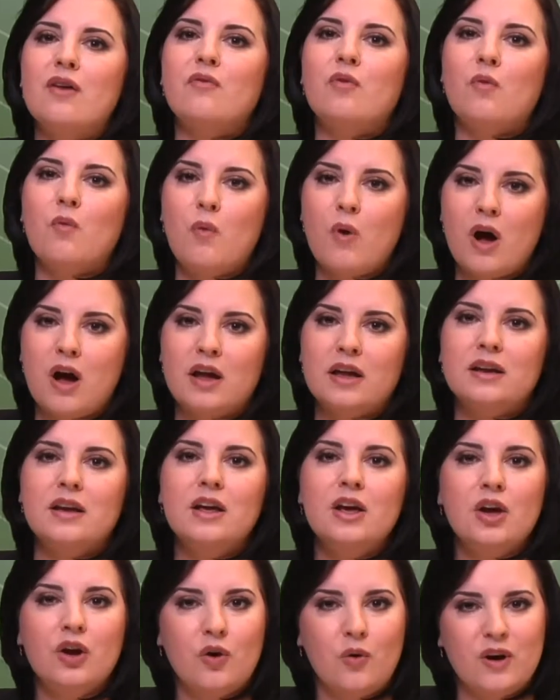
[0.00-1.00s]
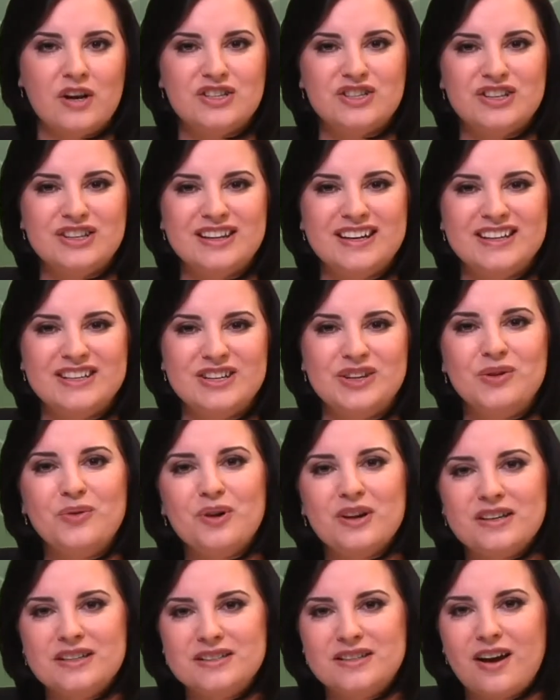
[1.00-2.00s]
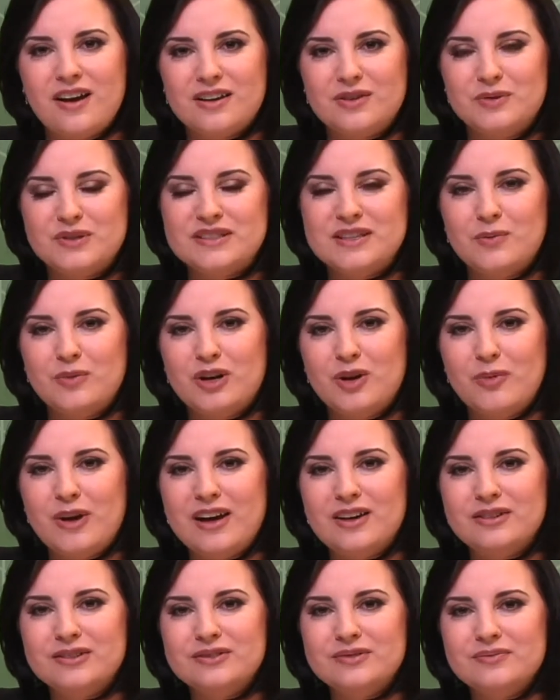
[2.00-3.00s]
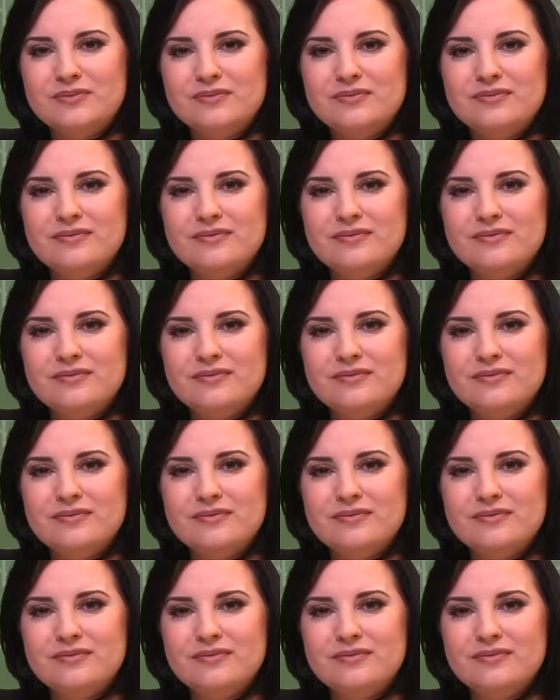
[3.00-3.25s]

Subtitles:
have one question that you want to talk with someone about.